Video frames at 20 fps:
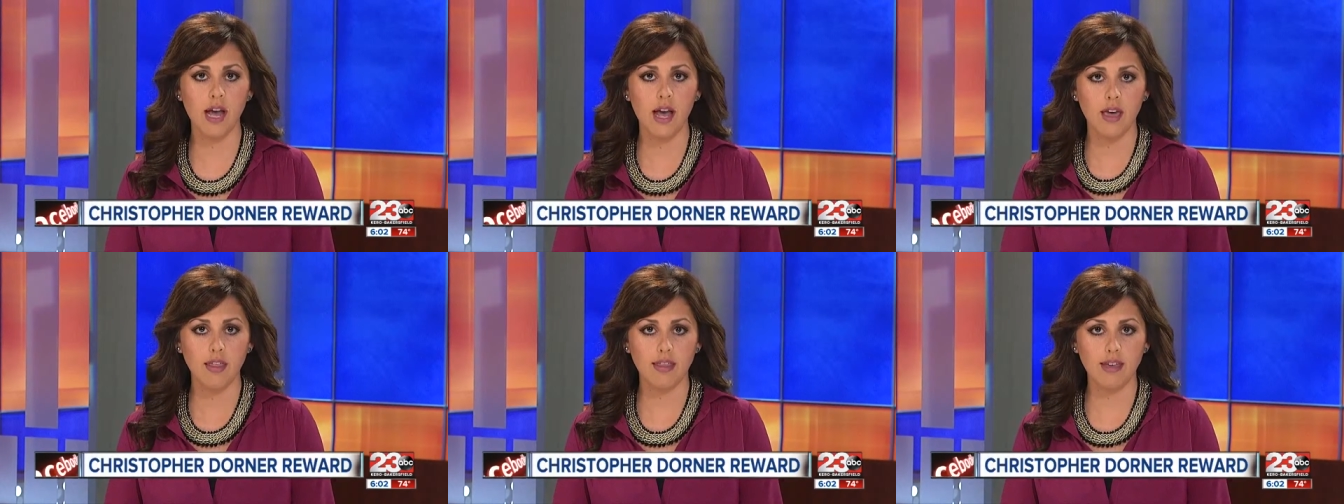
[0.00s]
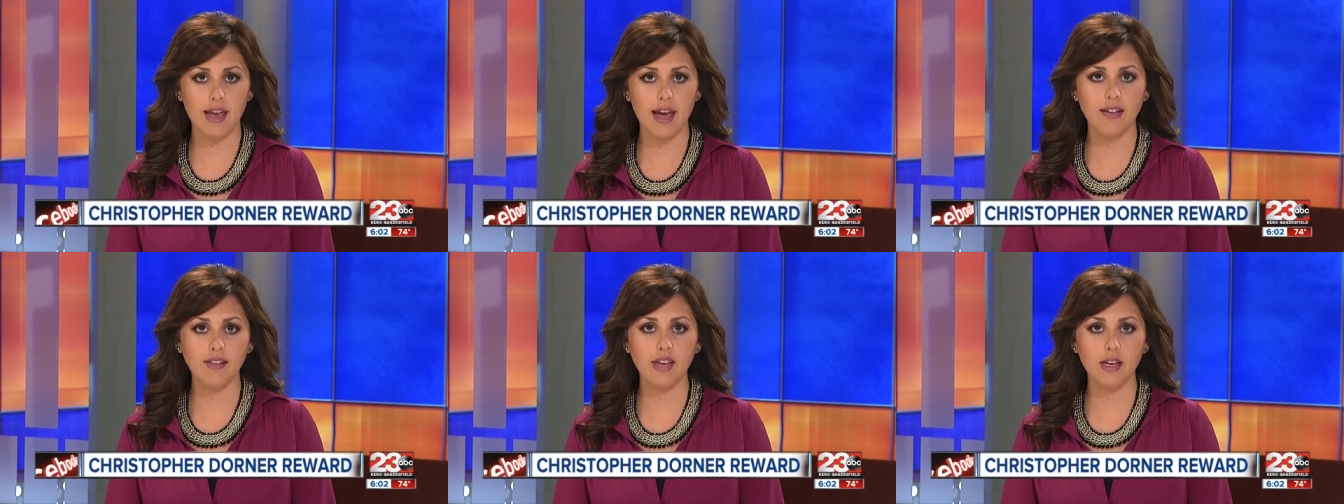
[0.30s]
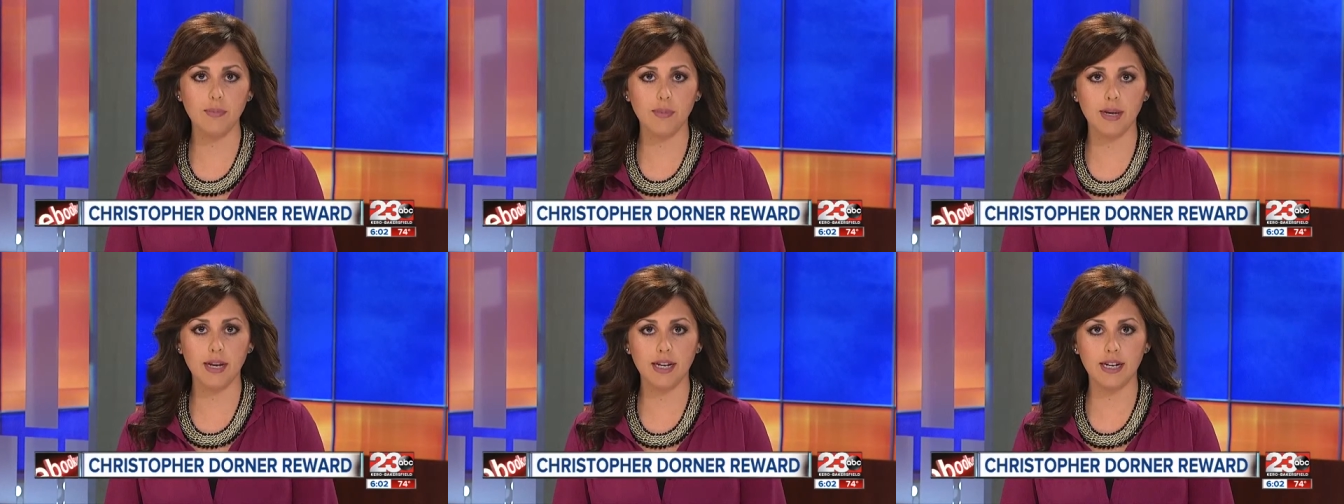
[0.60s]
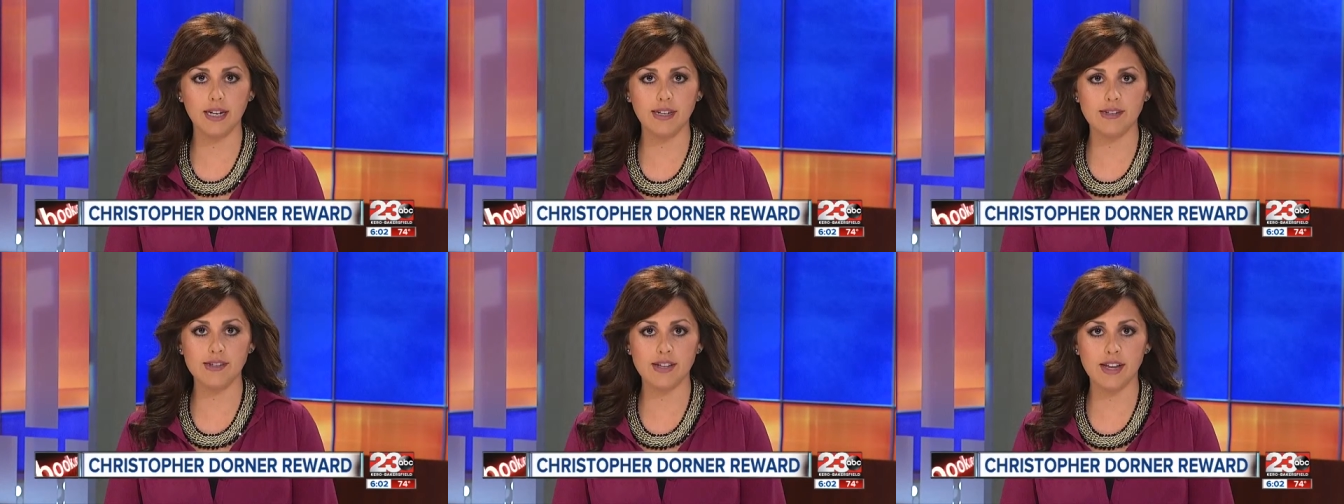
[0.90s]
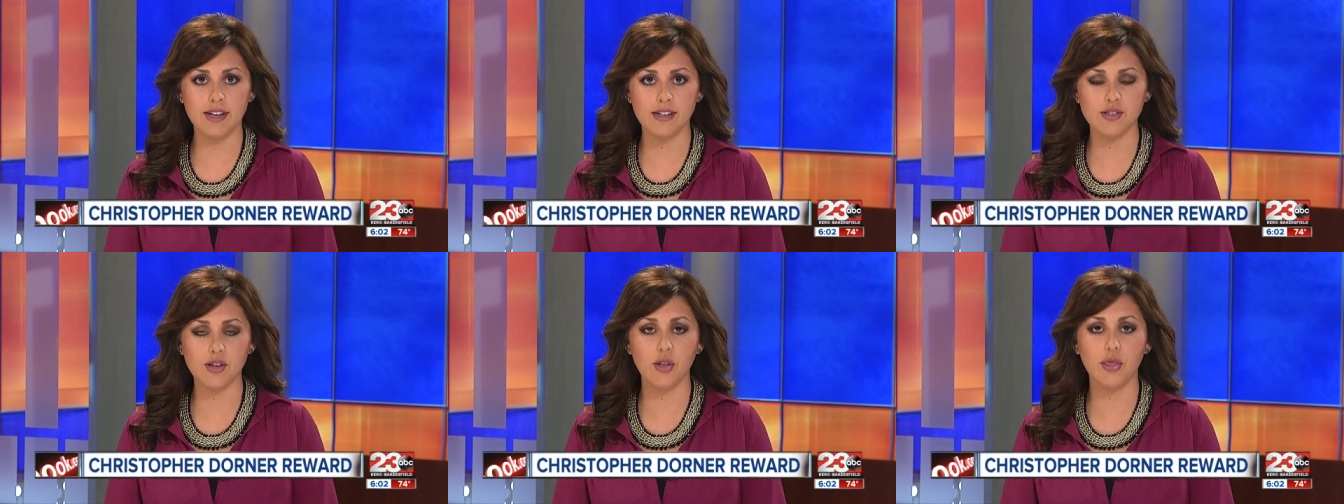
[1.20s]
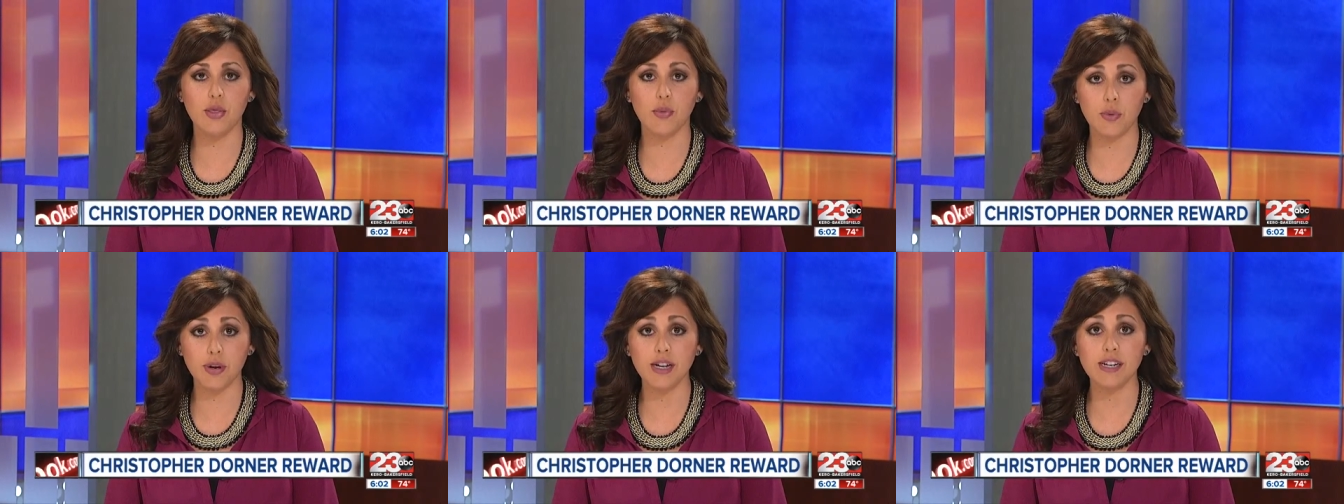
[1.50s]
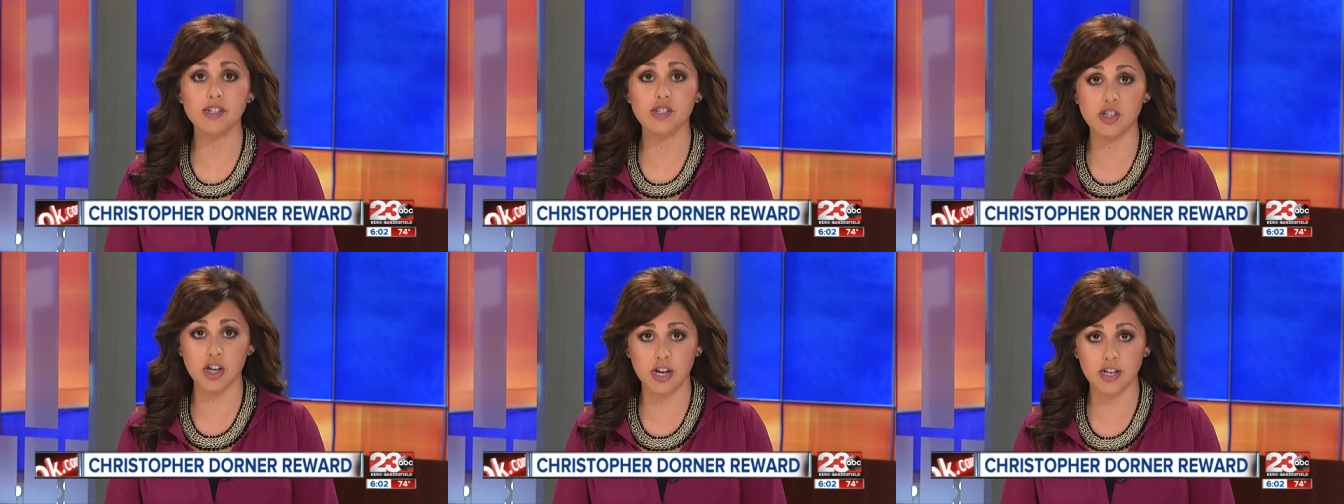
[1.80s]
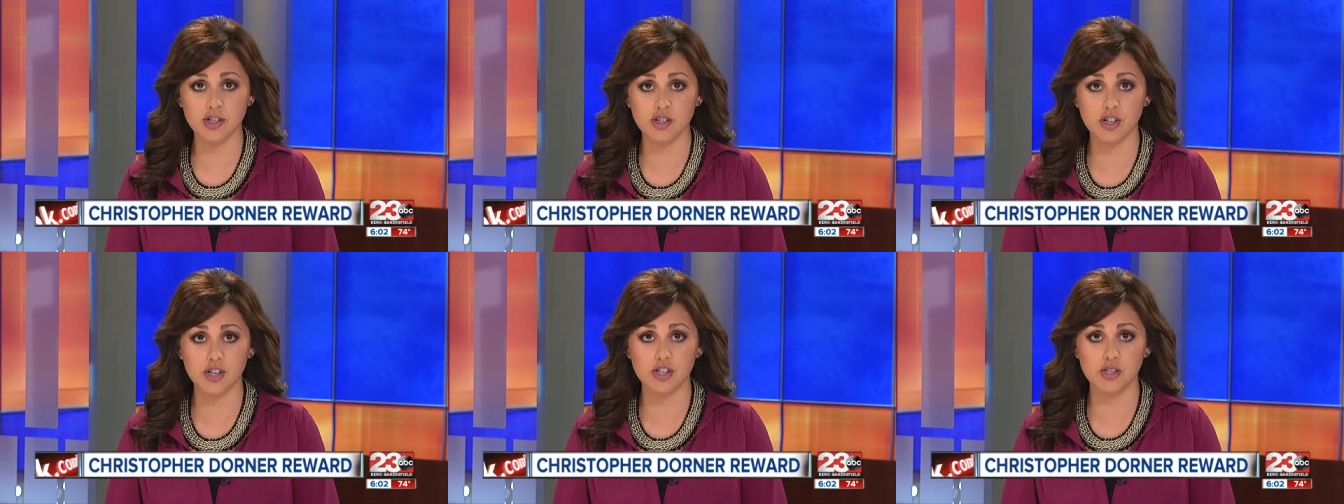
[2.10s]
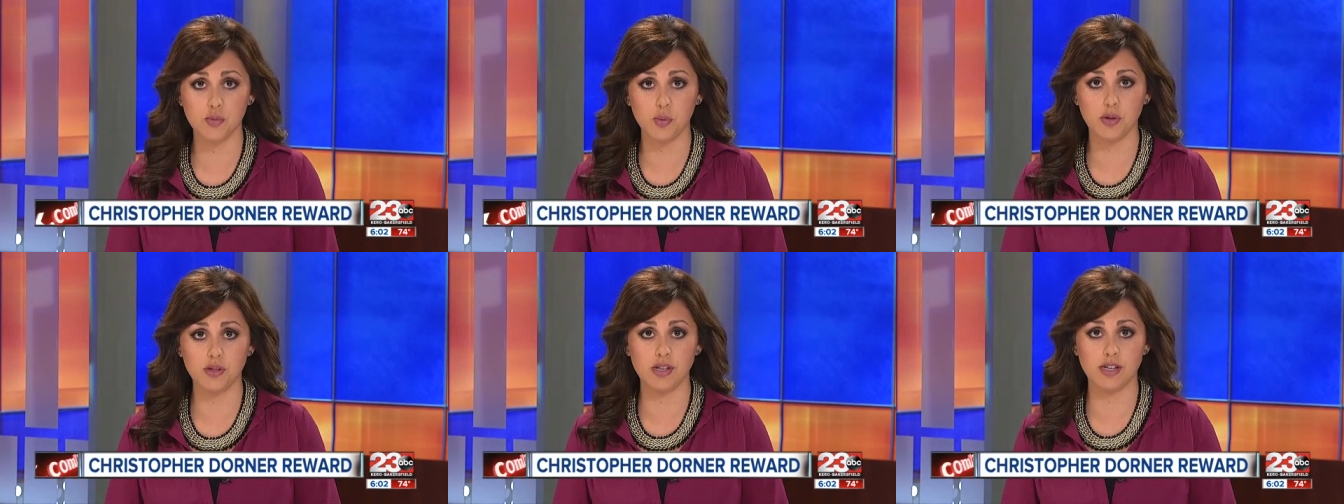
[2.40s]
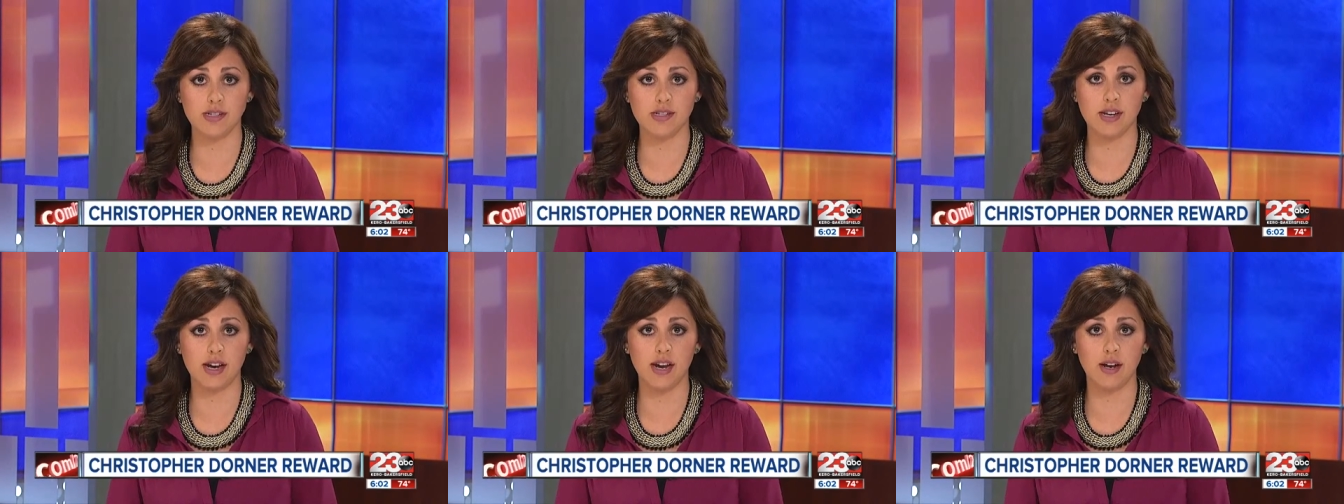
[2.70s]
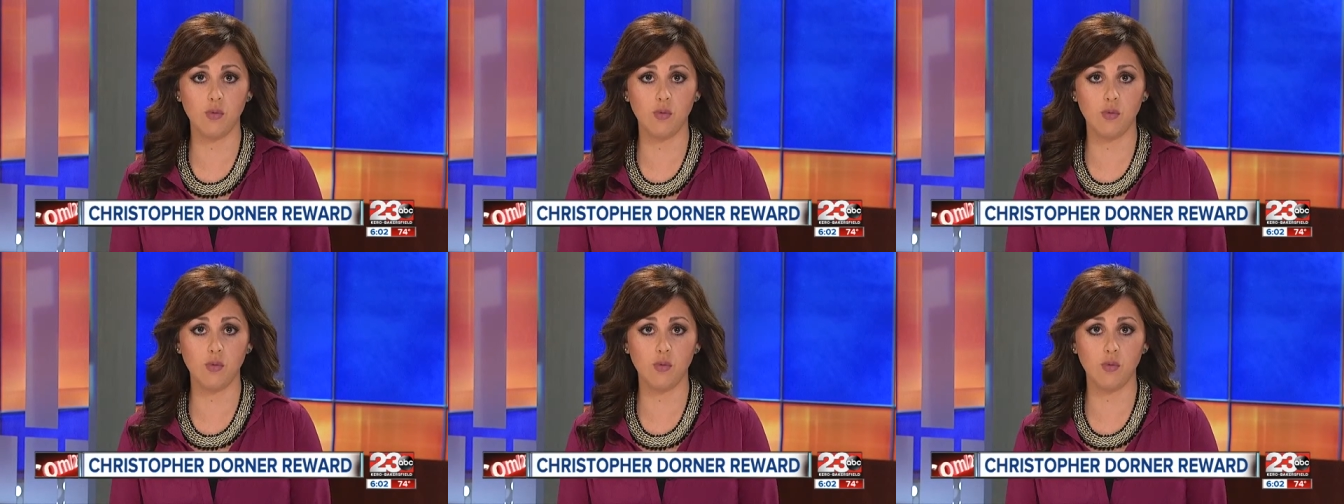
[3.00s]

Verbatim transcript: the LAPD says three judges will decide